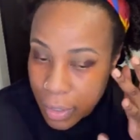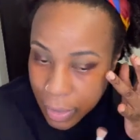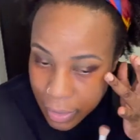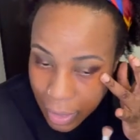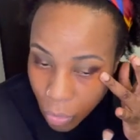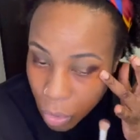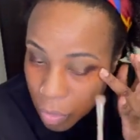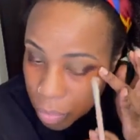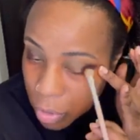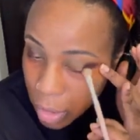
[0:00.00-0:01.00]
And now all the
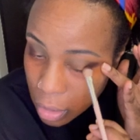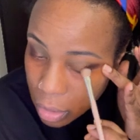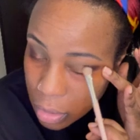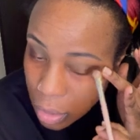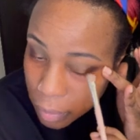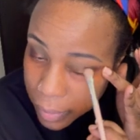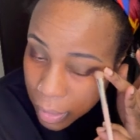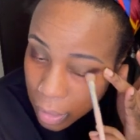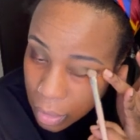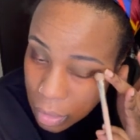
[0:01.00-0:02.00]
pretty looks are coming out
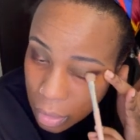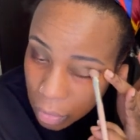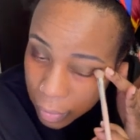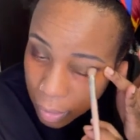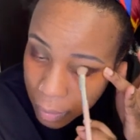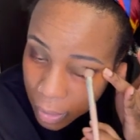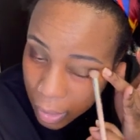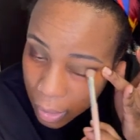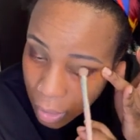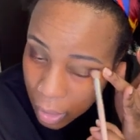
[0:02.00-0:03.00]
of Instagram, and
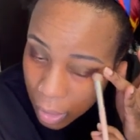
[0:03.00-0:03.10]
I